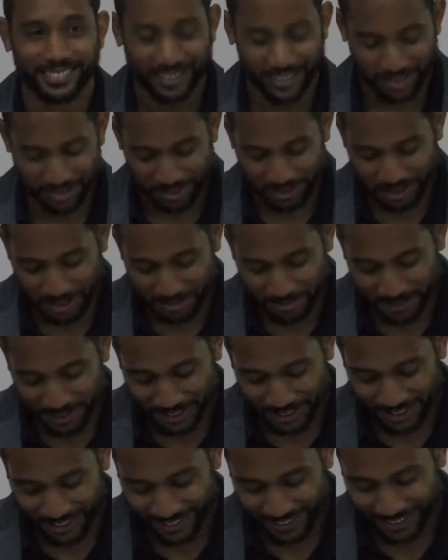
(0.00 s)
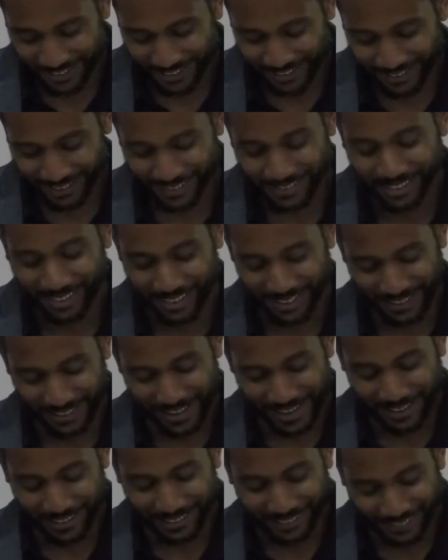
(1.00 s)
No Christmas trees?
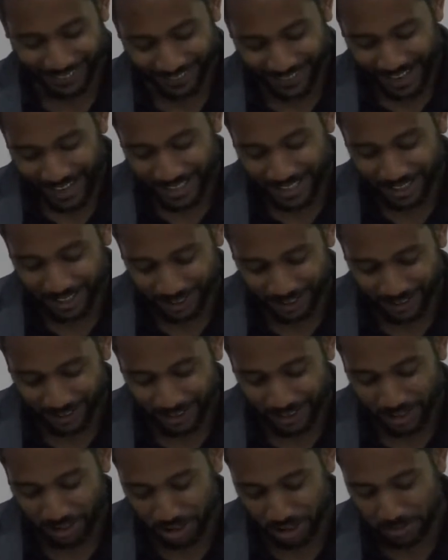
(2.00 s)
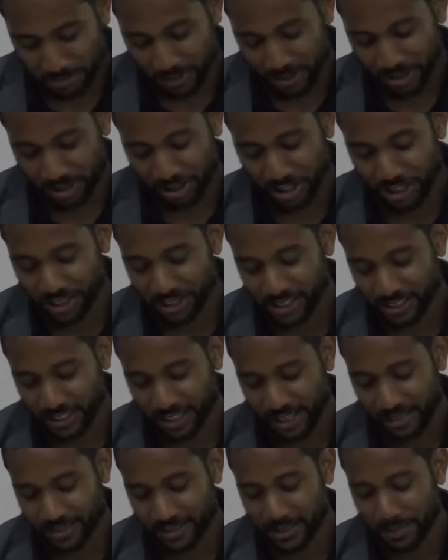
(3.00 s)
Okay, that's good, because Christmas trees
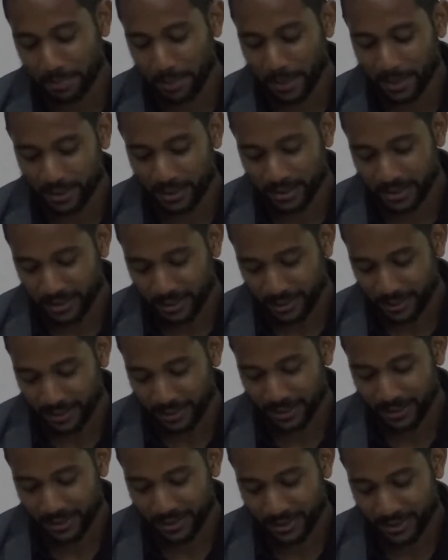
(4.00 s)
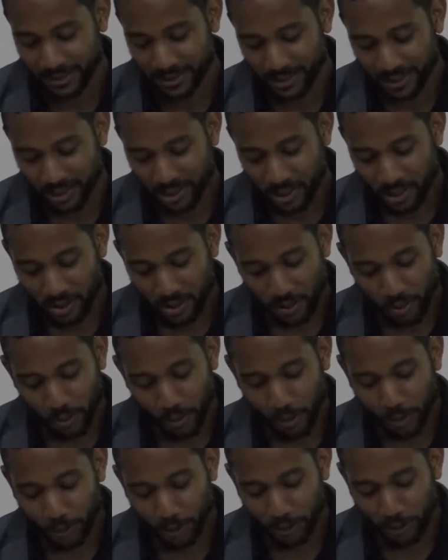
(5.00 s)
suggest dependency needs,
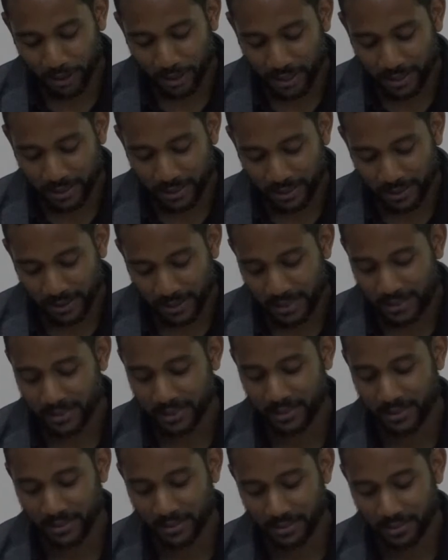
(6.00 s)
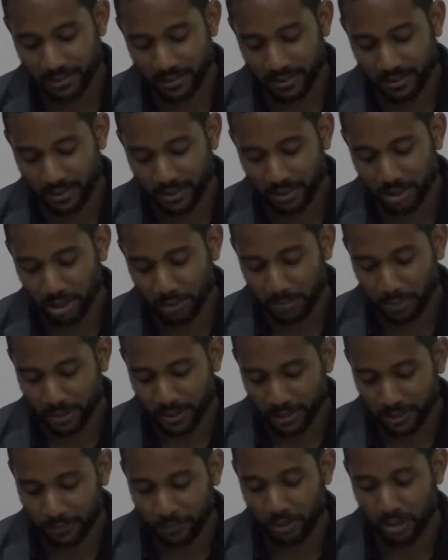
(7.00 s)
although these are less
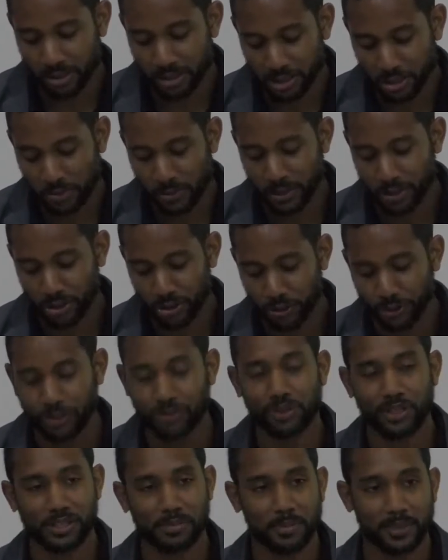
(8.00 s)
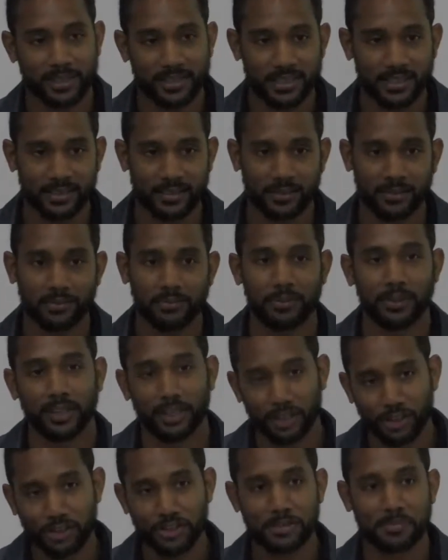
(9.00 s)
interpretive consequence during Christmas season. We know
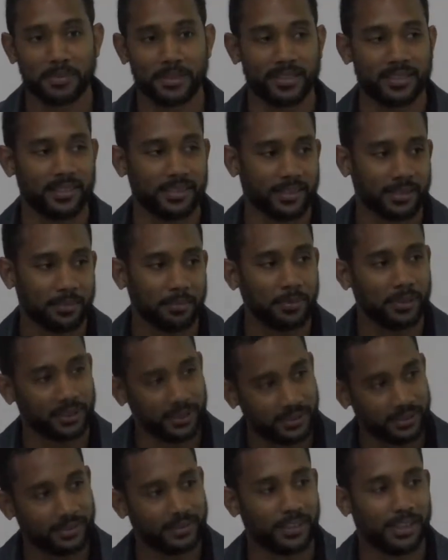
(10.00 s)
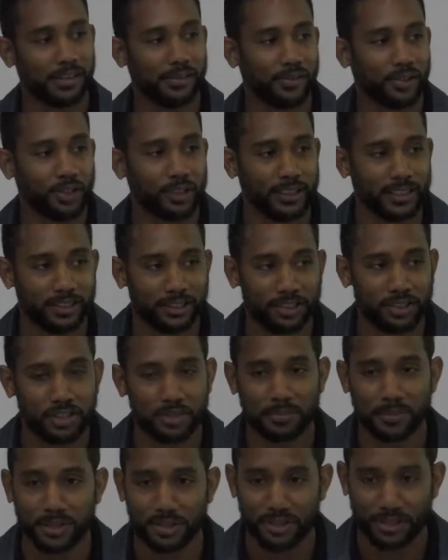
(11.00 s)
any Christmas season, but none of you all did
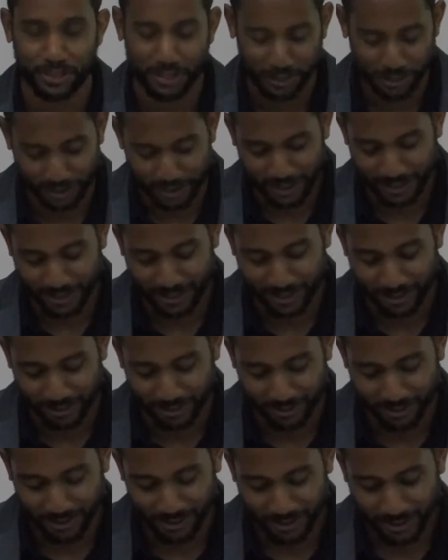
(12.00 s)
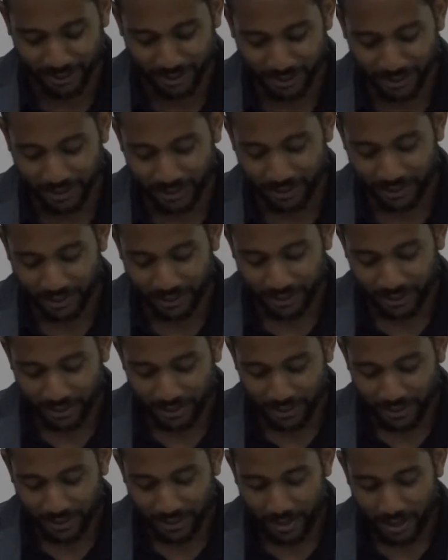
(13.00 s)
Christmas trees, so that's good.
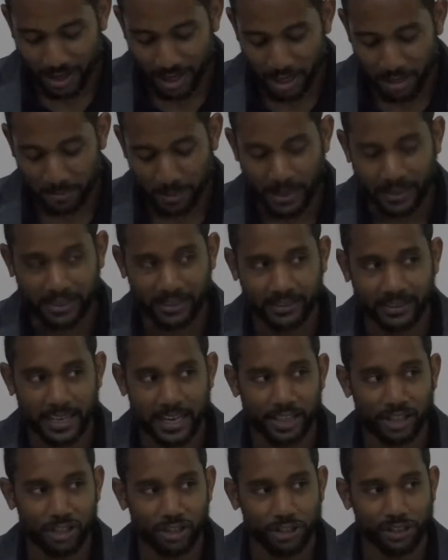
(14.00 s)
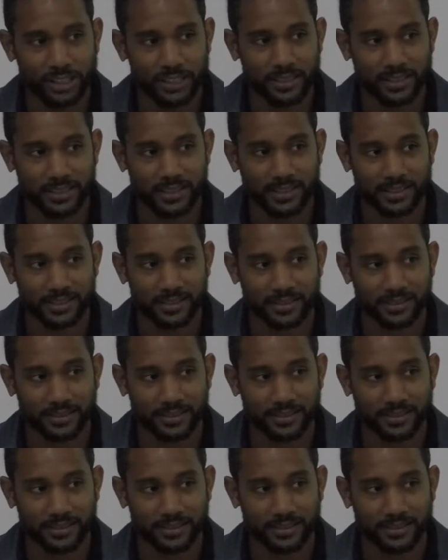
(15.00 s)
Any dead trees?